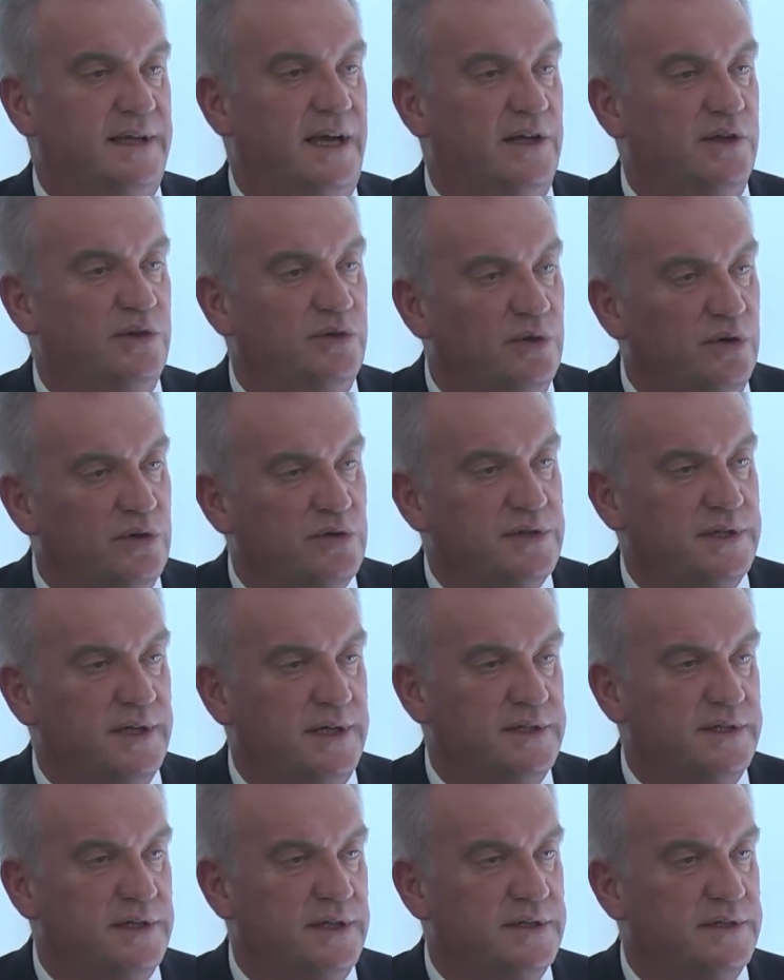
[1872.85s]
and your
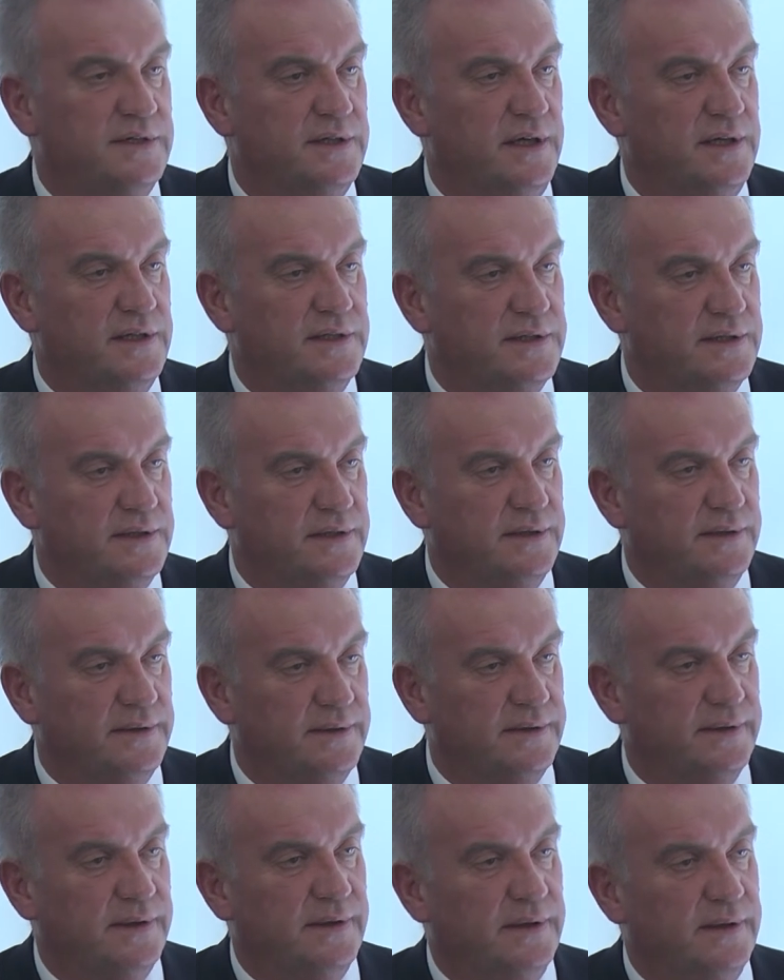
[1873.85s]
success rates
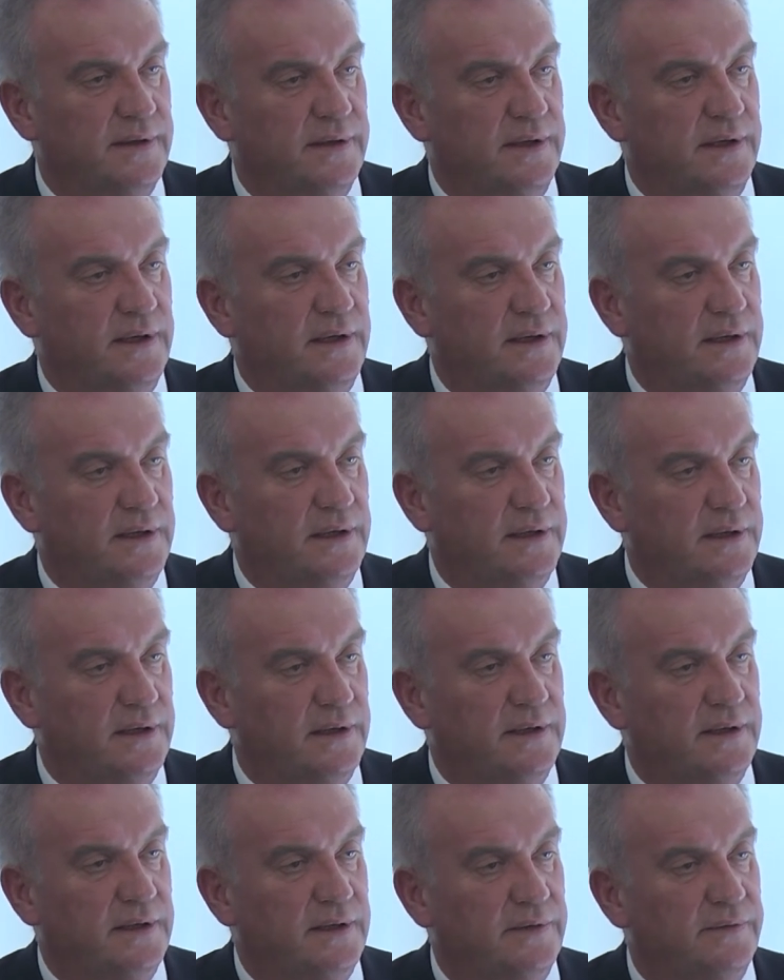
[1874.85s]

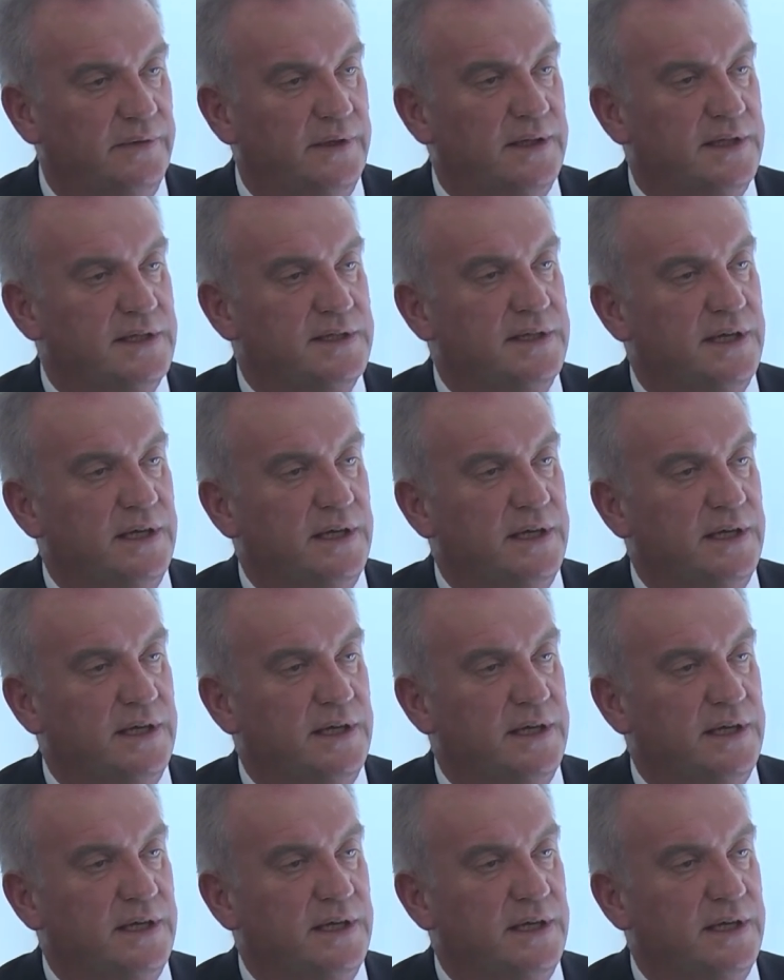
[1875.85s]
with this